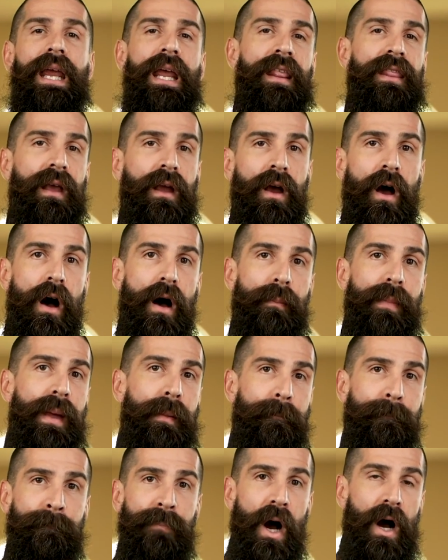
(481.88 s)
in the comment
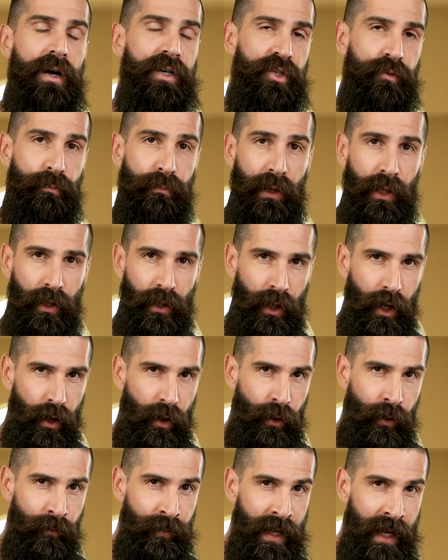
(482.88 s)
box
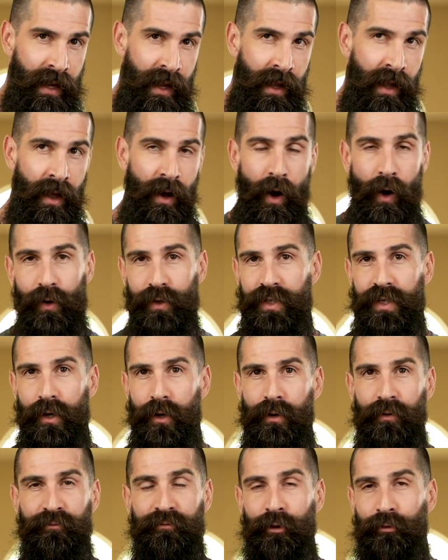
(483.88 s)
below.
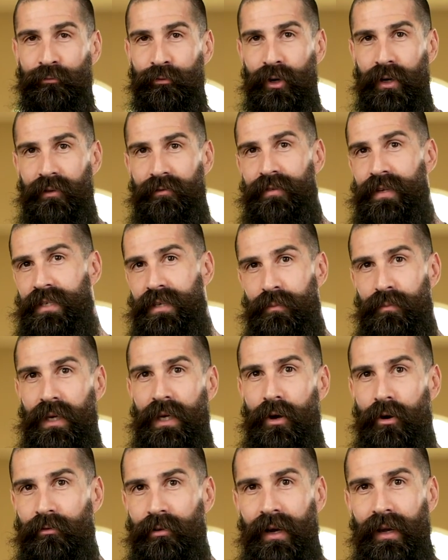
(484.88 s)
Also, feel free to visit
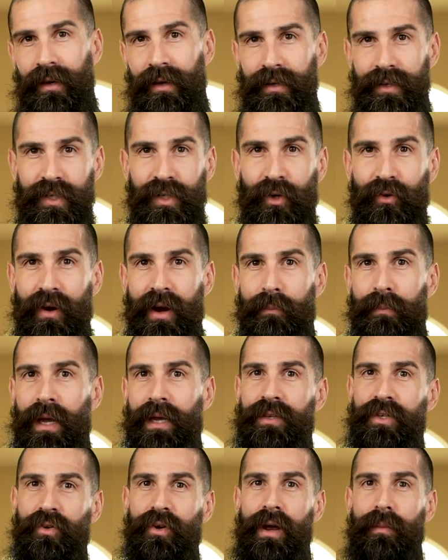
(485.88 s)
me over at Instagram. My
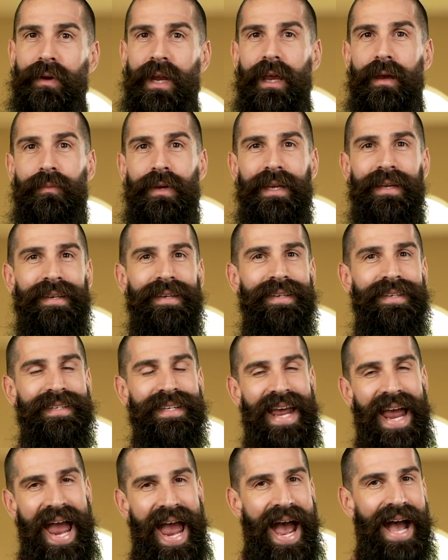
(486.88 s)
Instagram name
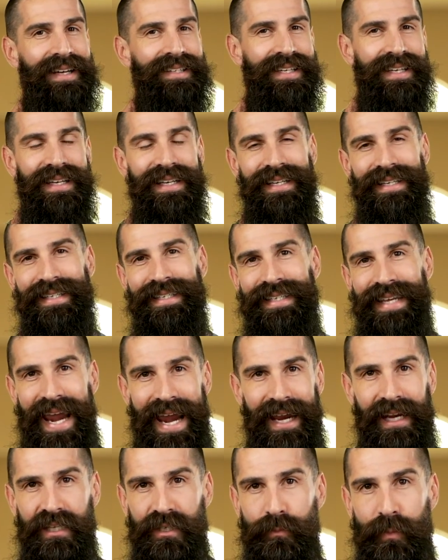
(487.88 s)
is
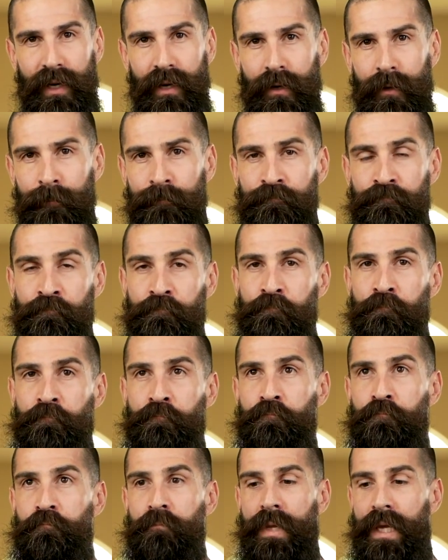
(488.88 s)
@DansBeard.
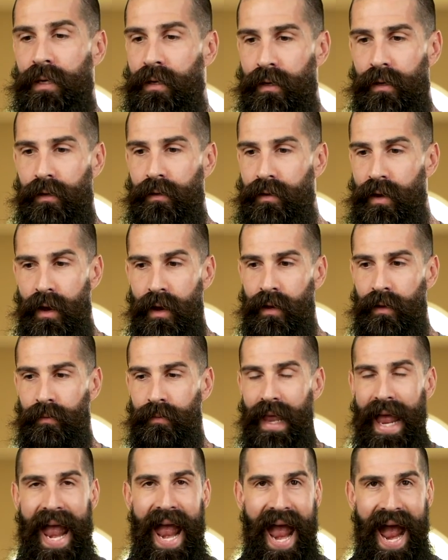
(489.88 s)
And yeah,
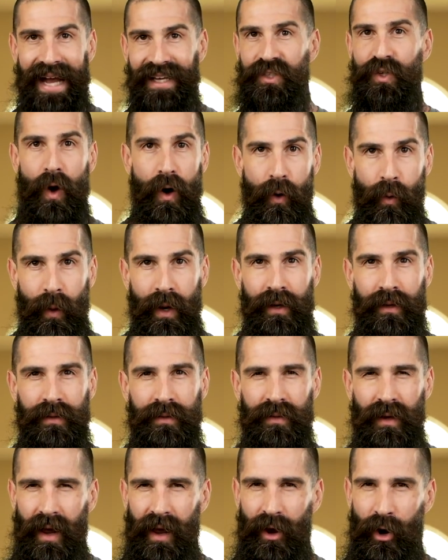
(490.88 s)
as
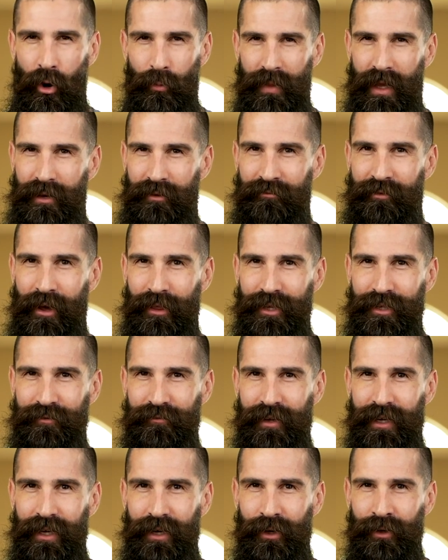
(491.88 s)
always, I hope that you found this
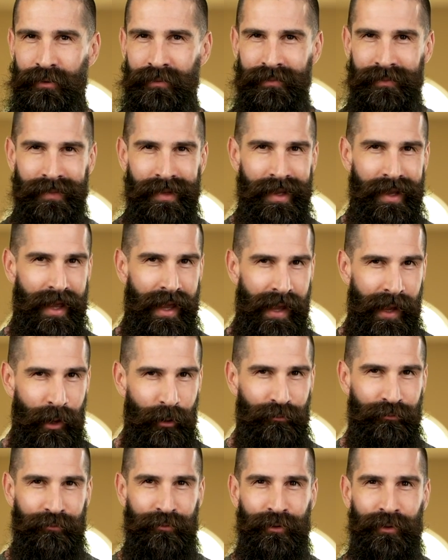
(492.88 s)
video
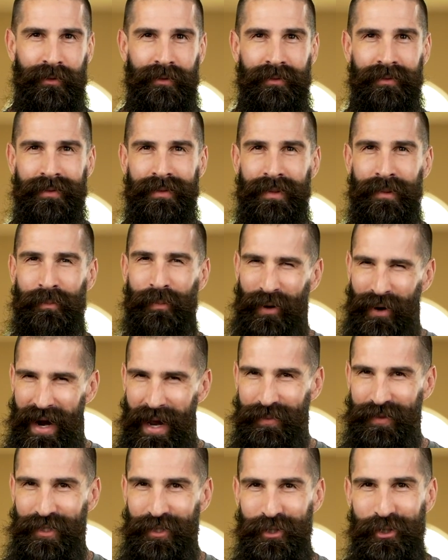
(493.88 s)
helpful,
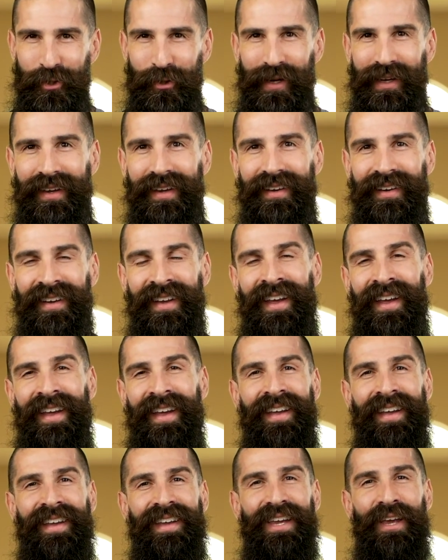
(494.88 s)
perhaps intriguing.
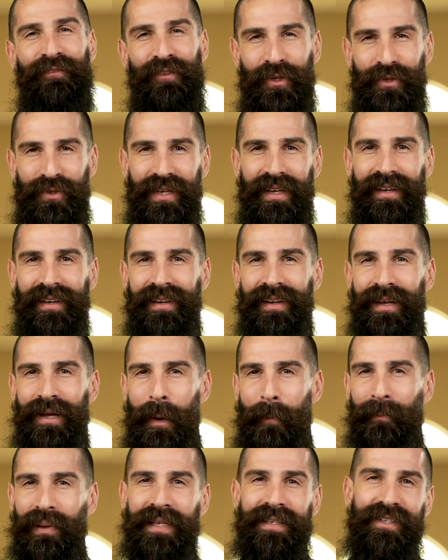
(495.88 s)
If you did,
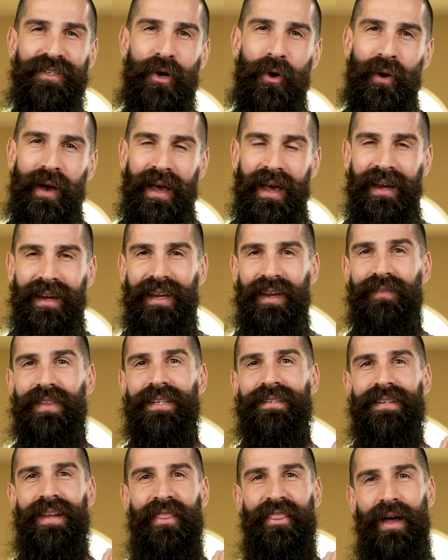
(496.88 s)
please go ahead and give
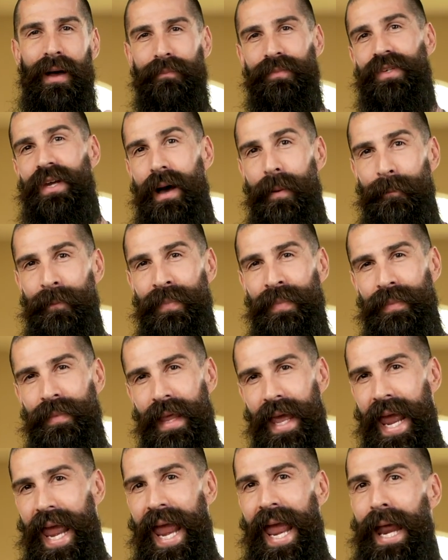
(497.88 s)
this a thumbs up
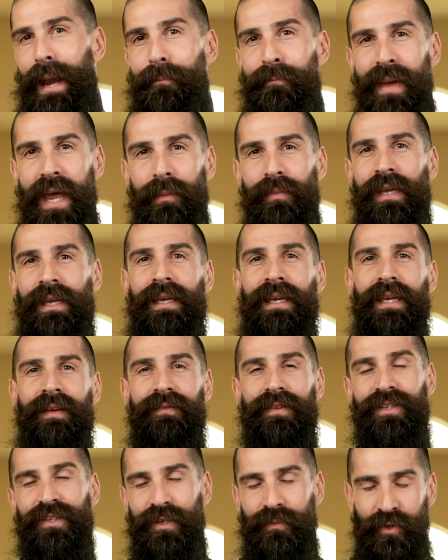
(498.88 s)
and maybe
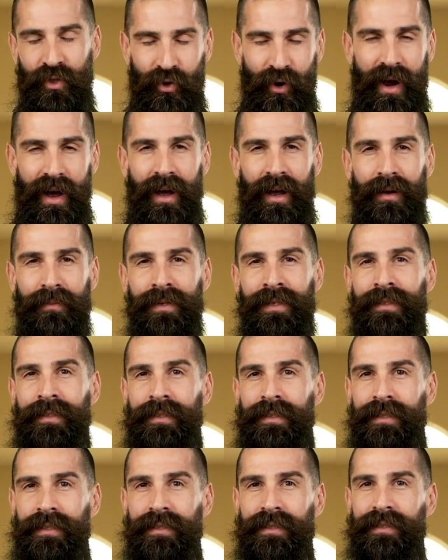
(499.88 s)
even subscribe.
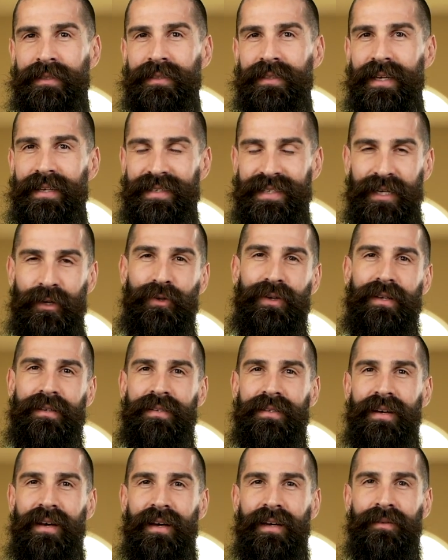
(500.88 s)
Until
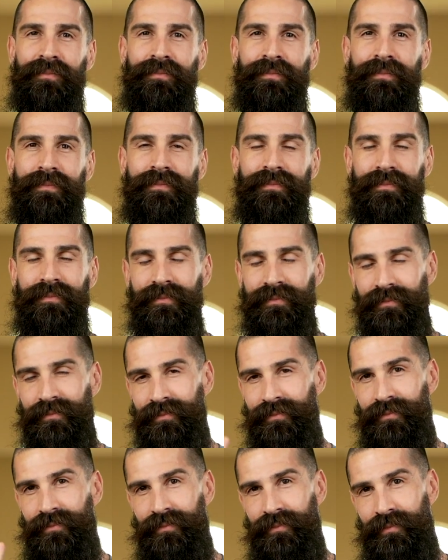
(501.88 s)
next time,
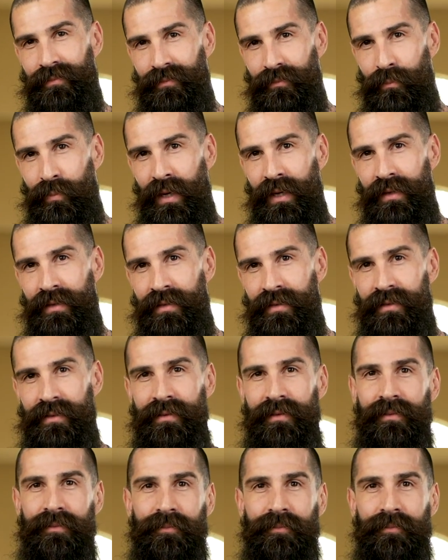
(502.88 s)
peace.